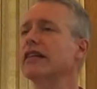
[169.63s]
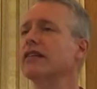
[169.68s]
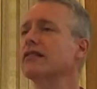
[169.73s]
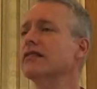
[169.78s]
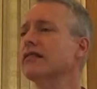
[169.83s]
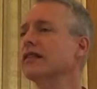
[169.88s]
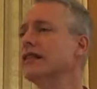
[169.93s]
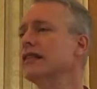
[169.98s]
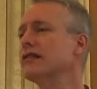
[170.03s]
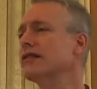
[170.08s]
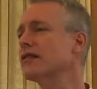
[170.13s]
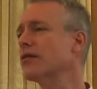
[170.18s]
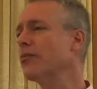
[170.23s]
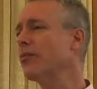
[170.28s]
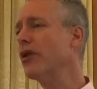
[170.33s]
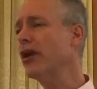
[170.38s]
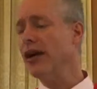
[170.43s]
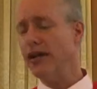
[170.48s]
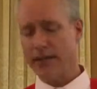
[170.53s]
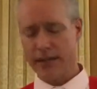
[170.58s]
that seats
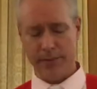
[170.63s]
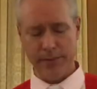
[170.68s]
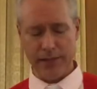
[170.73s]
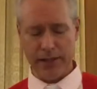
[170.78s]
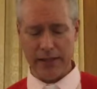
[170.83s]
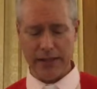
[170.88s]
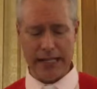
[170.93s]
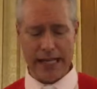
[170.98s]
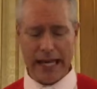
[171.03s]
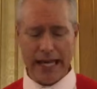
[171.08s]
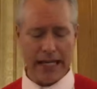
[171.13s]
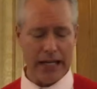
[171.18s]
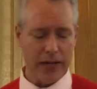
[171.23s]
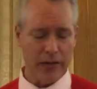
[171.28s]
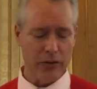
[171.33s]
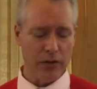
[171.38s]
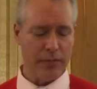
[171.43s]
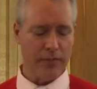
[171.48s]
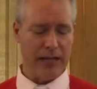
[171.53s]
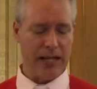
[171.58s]
approximately
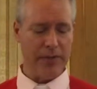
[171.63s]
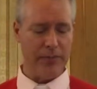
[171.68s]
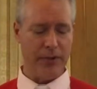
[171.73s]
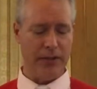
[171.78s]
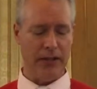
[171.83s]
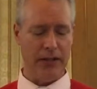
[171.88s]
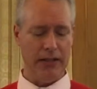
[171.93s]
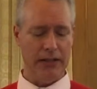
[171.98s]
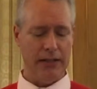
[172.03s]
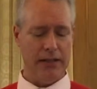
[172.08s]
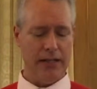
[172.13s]
800 people,